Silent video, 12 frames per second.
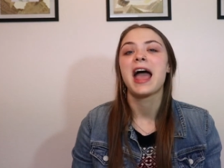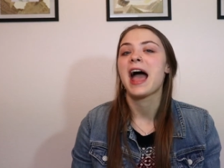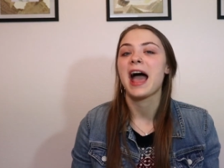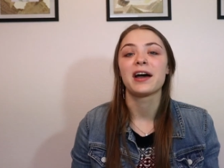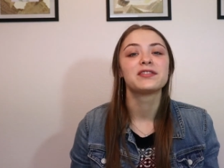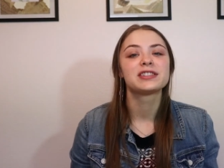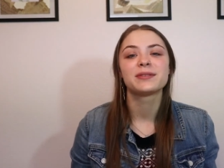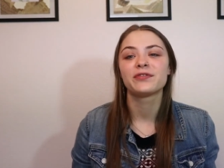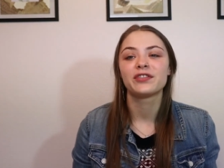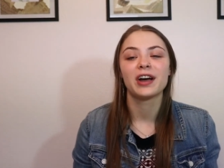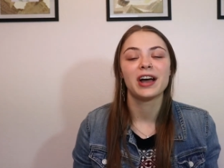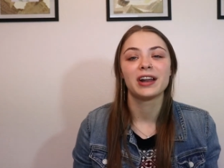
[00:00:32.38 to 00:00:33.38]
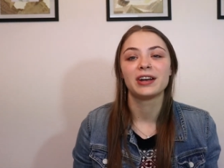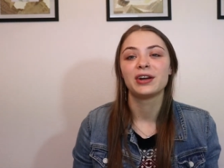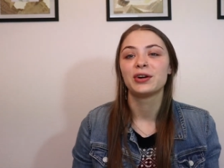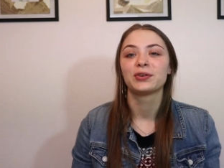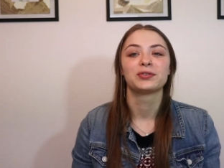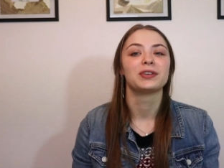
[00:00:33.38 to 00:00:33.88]
have some fun,
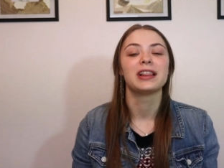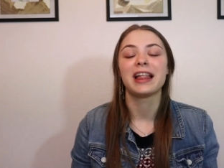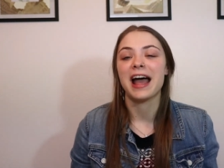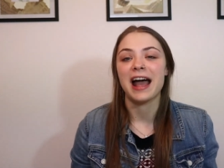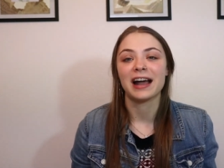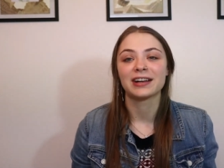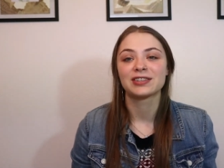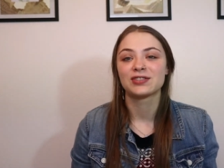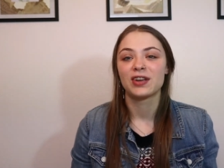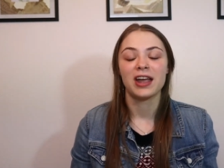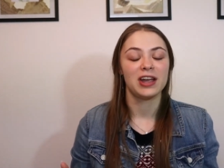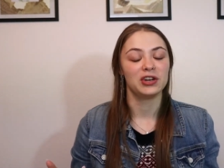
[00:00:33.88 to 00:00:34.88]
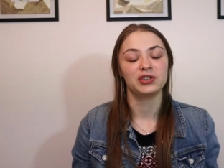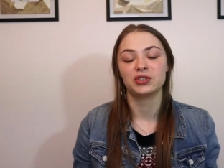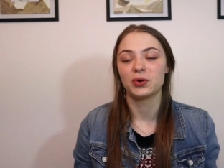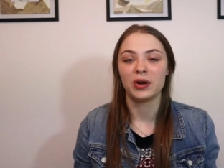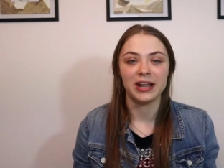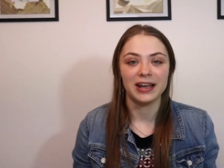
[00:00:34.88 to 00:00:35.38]
relax,
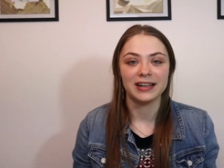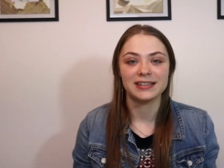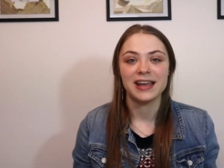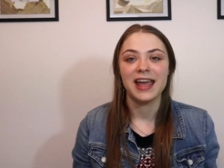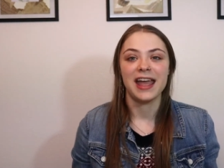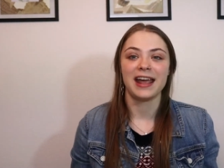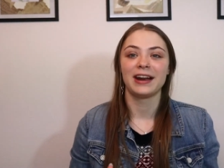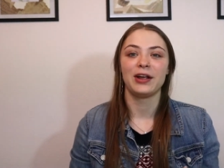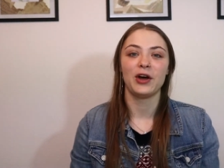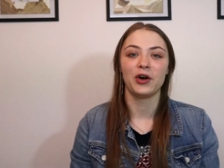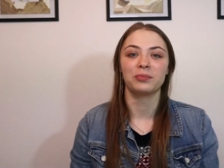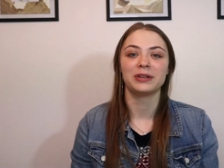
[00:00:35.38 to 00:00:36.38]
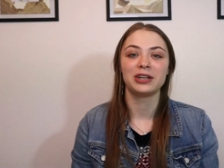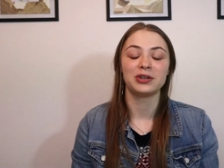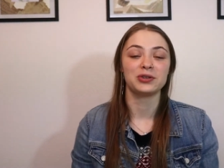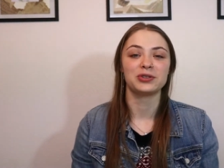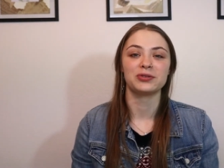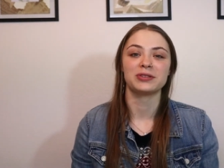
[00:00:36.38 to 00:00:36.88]
enjoy it, and I hope that
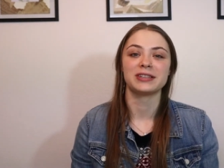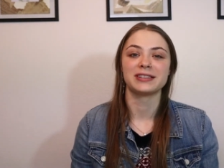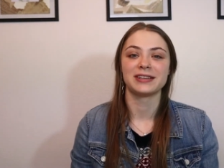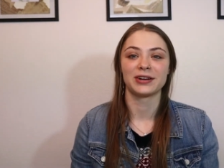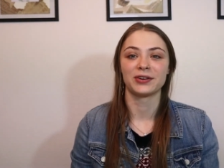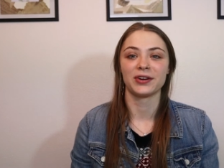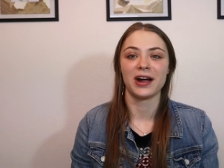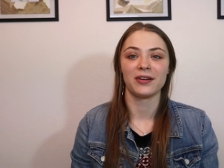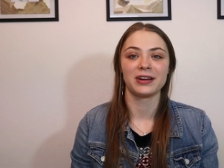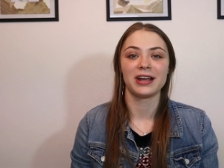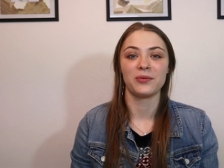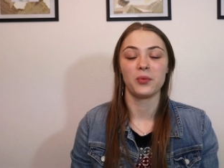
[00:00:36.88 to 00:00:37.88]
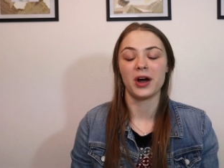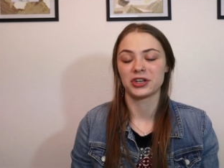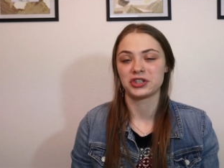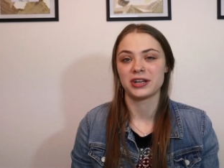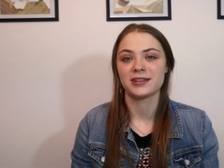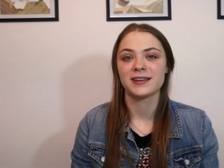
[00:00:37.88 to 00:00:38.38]
you choose to stick around and
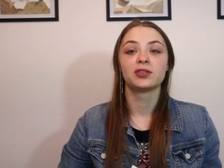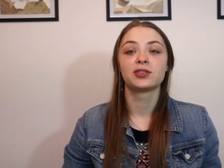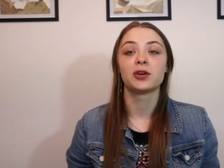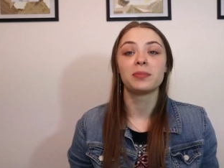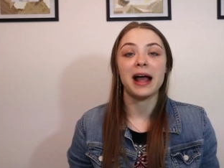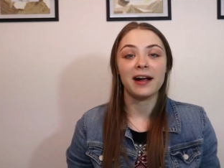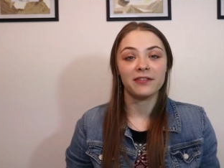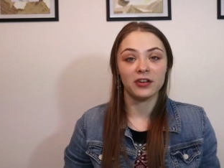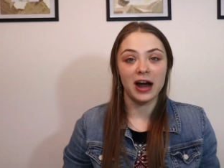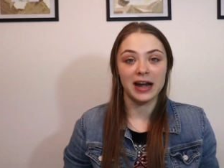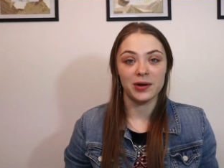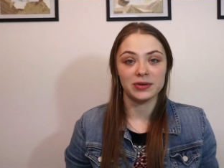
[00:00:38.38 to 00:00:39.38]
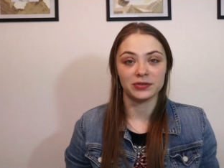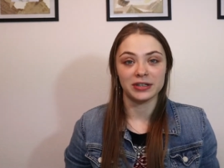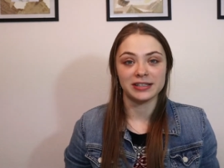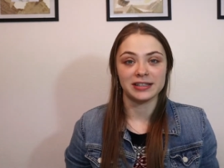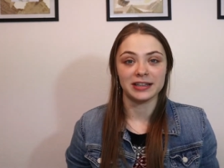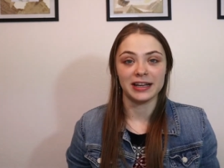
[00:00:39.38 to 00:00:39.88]
watch it. So Black Friday was
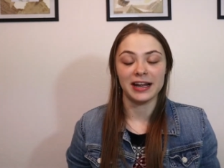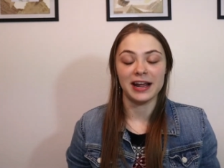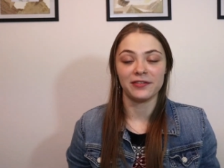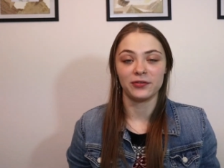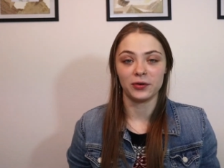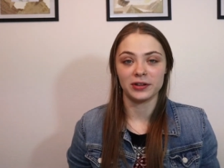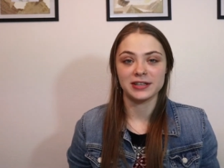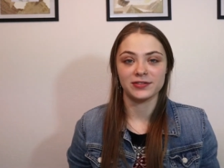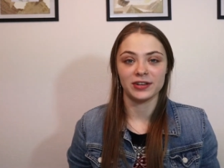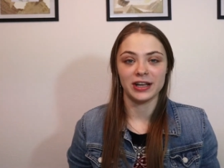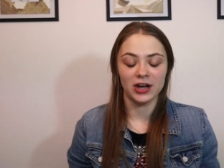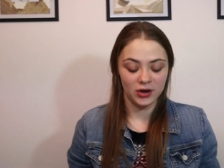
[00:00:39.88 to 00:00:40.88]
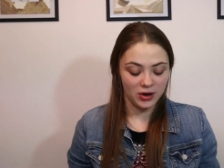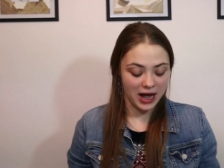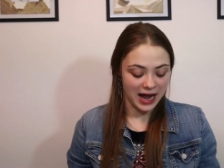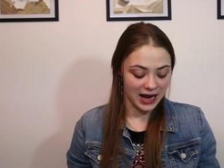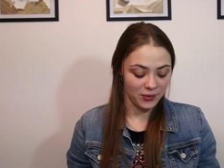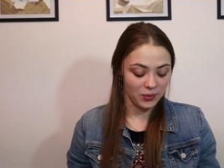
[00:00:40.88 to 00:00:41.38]
recently, and for this video
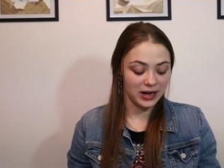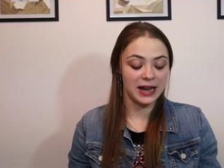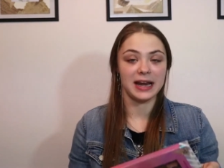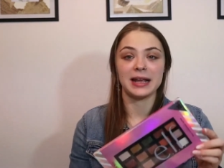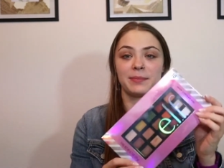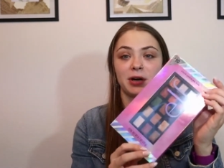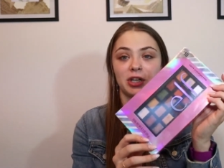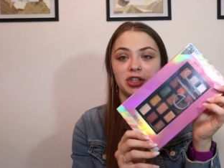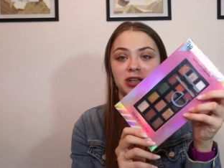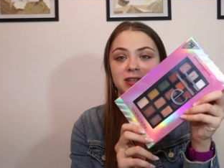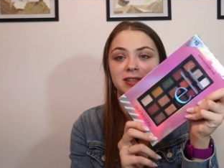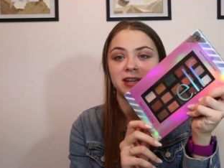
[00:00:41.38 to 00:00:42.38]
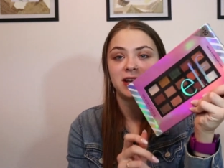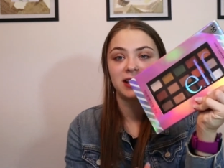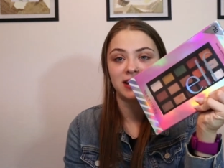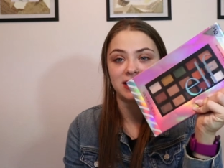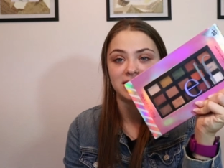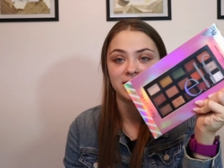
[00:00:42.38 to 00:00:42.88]
I went and I purchased
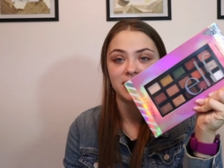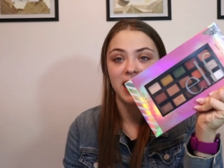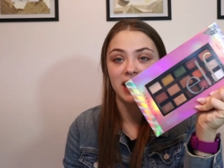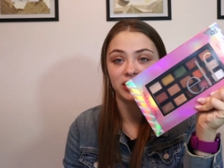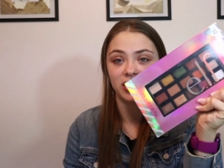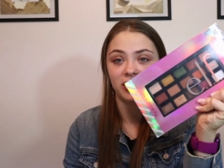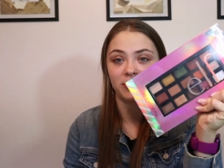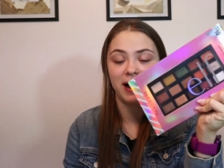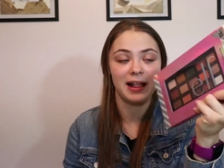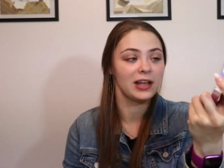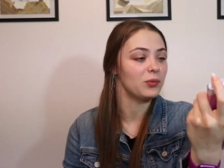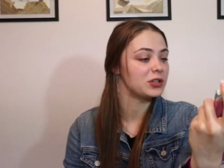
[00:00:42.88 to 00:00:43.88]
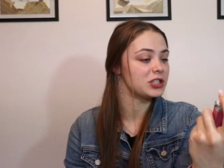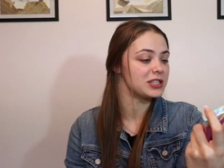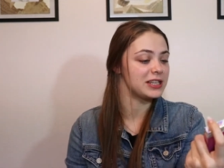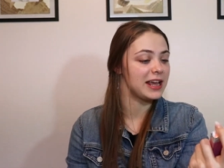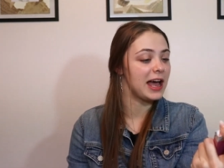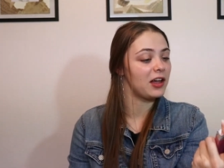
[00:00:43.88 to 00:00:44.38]
this eyeshadow palette, which is
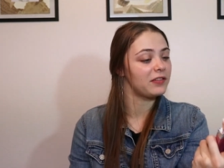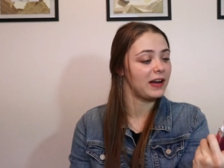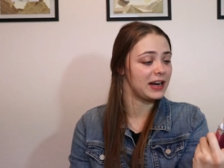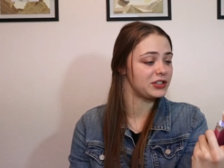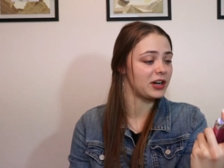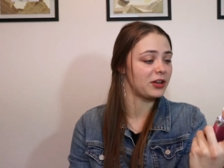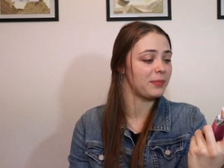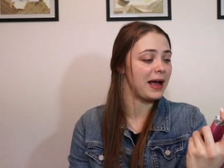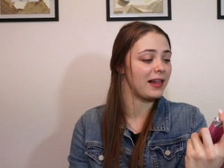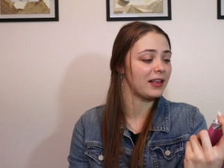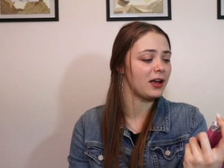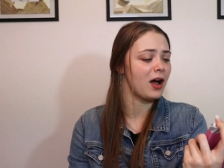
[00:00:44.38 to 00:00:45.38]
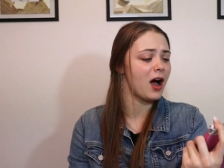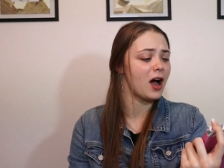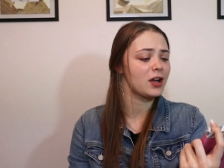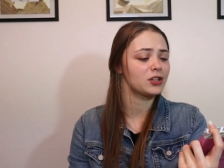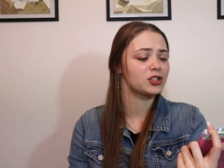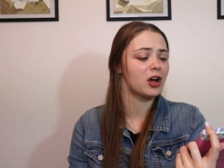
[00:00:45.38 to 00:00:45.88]
the ELF eyeshadow palette
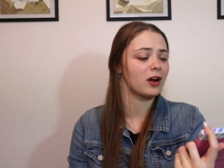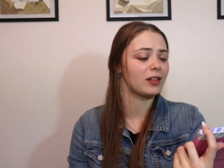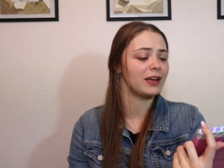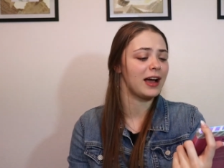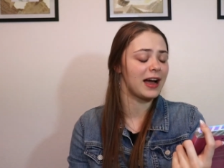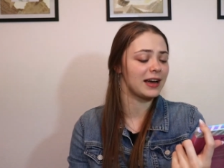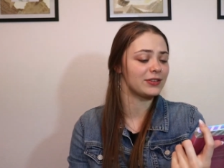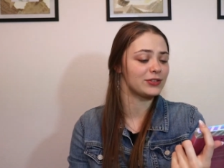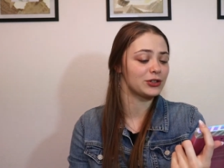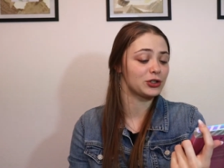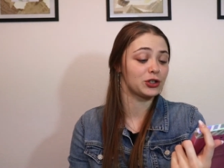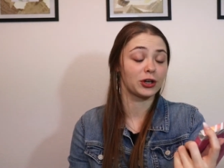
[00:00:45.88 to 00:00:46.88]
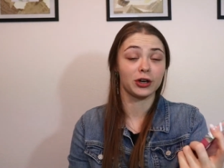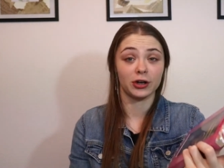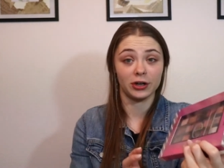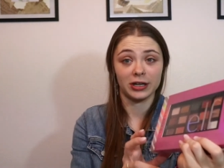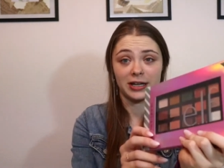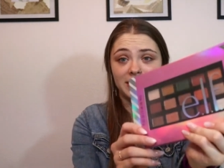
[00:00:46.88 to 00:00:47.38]
Haute Chocolate Eyes Sugar
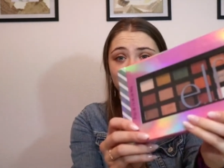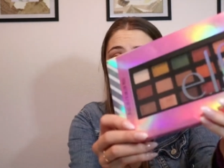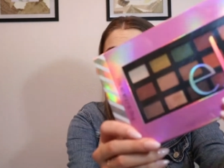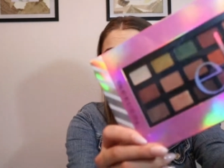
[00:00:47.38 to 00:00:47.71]
Cookie.